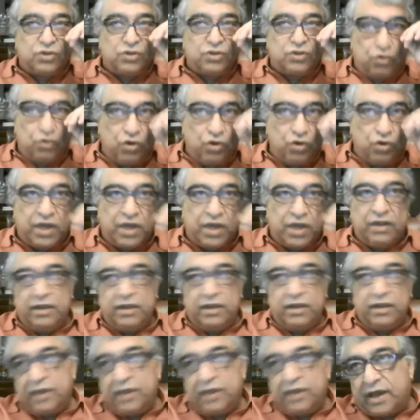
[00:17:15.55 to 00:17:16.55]
So you can,
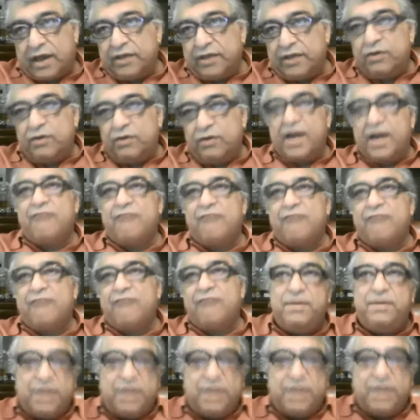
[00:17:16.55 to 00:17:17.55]
yeah, you can have
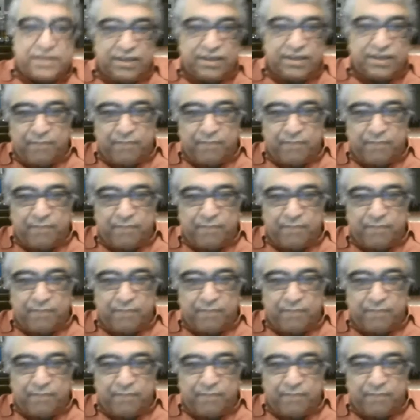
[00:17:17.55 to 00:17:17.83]
BCC